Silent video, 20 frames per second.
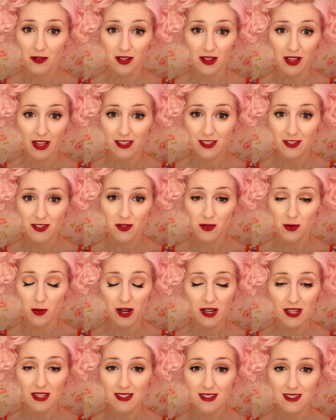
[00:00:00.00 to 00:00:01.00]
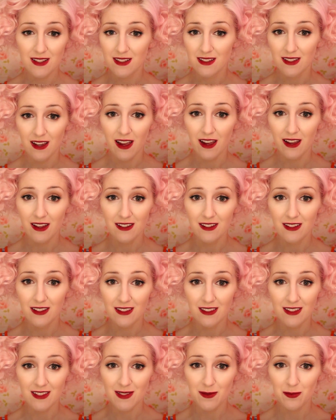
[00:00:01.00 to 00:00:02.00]
like 20s style
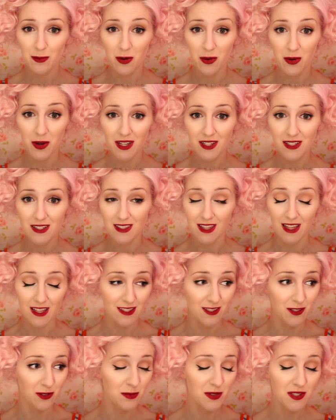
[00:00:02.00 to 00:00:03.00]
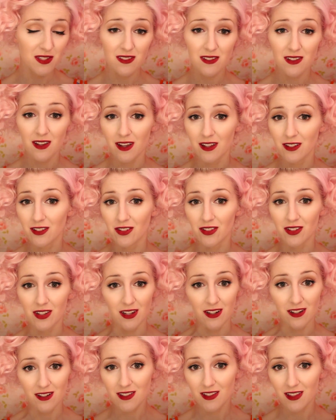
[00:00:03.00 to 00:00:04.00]
at this point, that's almost 100
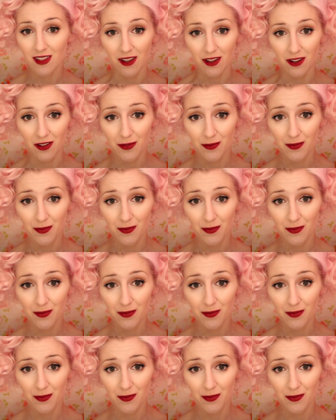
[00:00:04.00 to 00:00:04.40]
years ago.